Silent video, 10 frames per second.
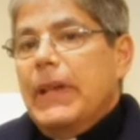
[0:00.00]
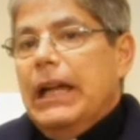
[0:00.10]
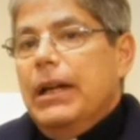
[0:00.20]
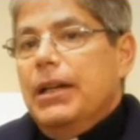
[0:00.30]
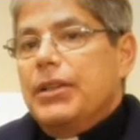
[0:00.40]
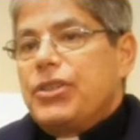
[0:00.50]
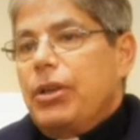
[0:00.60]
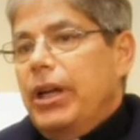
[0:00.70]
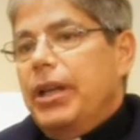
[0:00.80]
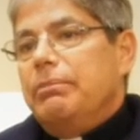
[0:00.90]
uh,
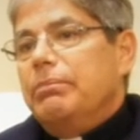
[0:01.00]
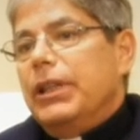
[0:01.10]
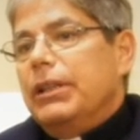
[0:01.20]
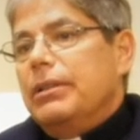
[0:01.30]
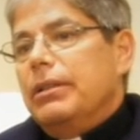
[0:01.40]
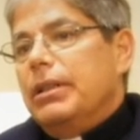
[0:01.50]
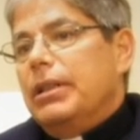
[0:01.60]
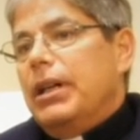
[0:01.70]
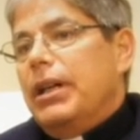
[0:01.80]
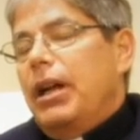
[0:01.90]
so I,
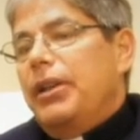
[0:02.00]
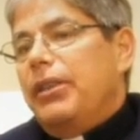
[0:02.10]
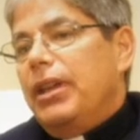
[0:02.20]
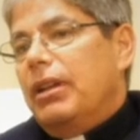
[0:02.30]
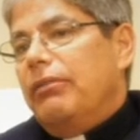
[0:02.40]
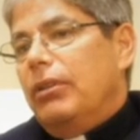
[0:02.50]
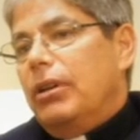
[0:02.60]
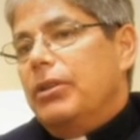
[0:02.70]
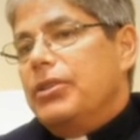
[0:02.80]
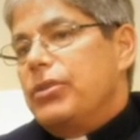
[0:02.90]
I think I've
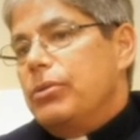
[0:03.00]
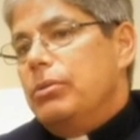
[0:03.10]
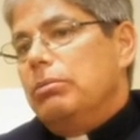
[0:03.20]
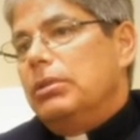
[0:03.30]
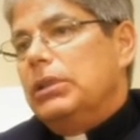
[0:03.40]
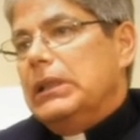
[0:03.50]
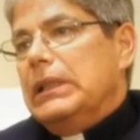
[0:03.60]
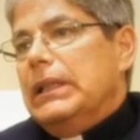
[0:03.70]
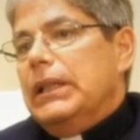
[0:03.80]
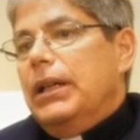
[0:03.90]
learned to
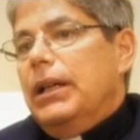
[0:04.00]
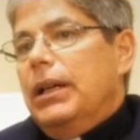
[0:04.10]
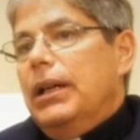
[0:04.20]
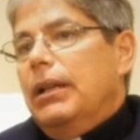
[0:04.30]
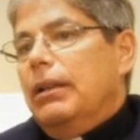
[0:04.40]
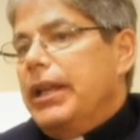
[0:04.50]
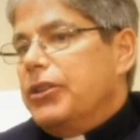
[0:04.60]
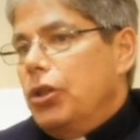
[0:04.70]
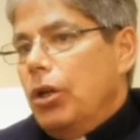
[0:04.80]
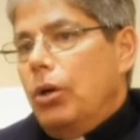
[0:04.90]
uh,
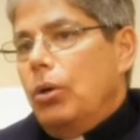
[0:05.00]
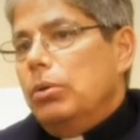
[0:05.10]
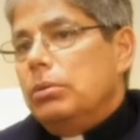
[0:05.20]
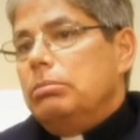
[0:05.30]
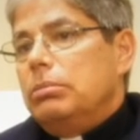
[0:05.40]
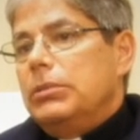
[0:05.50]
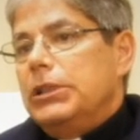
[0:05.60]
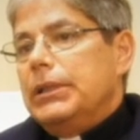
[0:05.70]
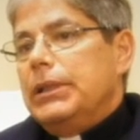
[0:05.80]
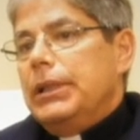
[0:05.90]
let go
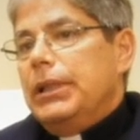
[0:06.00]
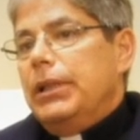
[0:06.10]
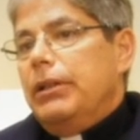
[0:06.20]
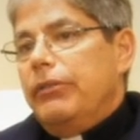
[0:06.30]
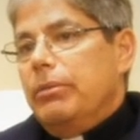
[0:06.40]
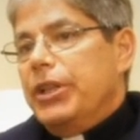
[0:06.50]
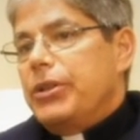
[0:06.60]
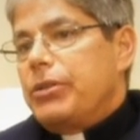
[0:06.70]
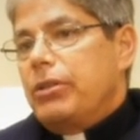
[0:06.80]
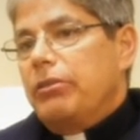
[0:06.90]
of the
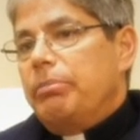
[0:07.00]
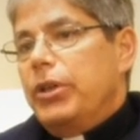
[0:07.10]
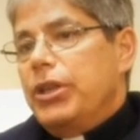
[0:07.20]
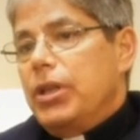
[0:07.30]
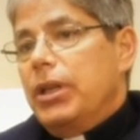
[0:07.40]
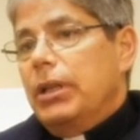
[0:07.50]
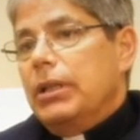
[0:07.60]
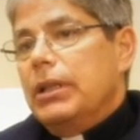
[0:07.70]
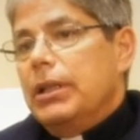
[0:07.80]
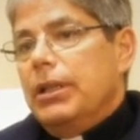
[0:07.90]
ministry of preaching
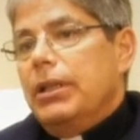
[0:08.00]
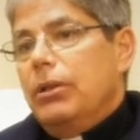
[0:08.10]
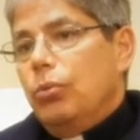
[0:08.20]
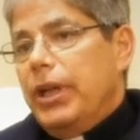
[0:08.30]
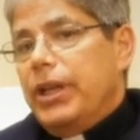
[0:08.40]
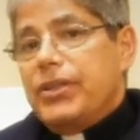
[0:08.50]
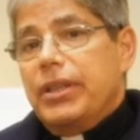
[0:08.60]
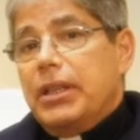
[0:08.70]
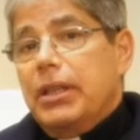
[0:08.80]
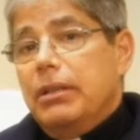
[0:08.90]
in ways
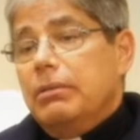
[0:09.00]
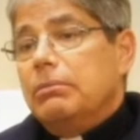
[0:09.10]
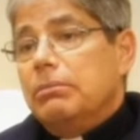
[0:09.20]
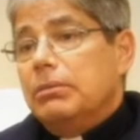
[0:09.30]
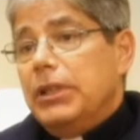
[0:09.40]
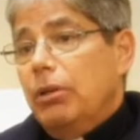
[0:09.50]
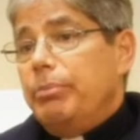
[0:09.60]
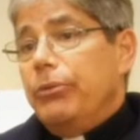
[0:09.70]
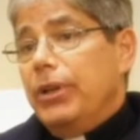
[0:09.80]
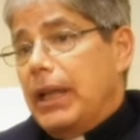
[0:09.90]
that can help
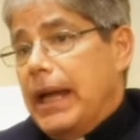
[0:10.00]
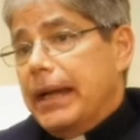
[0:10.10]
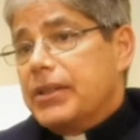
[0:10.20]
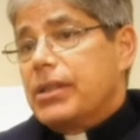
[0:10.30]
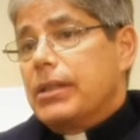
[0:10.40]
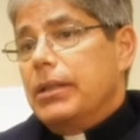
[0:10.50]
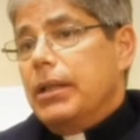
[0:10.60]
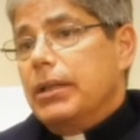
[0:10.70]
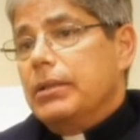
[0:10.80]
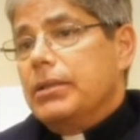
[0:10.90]
me relax and,
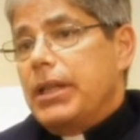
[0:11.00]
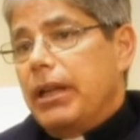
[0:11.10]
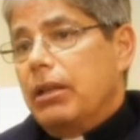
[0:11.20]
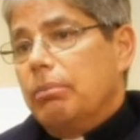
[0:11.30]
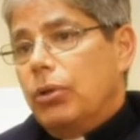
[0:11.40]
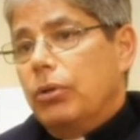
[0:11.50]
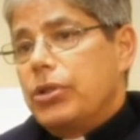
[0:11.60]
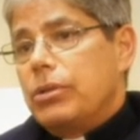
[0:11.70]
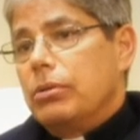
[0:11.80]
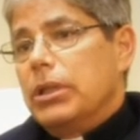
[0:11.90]
and take an
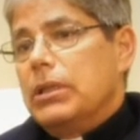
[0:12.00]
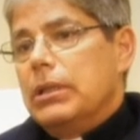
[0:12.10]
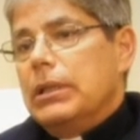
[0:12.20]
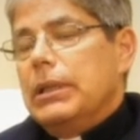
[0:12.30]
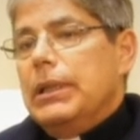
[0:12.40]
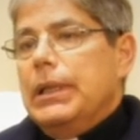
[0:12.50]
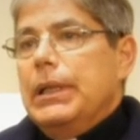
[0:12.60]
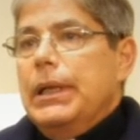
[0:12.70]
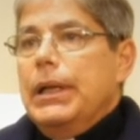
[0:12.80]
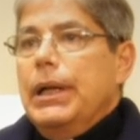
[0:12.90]
approach to it
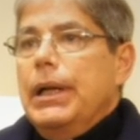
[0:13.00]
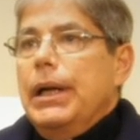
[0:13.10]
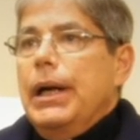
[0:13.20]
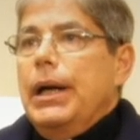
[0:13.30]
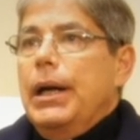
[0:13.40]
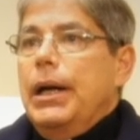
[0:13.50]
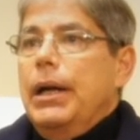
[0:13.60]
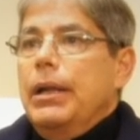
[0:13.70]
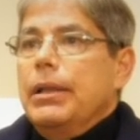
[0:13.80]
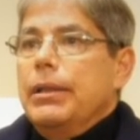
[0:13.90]
uh,
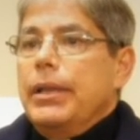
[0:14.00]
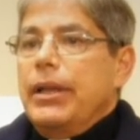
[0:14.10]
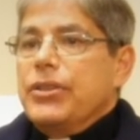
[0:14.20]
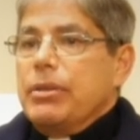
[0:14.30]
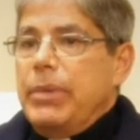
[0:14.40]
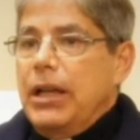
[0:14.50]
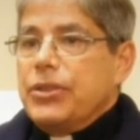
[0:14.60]
that is about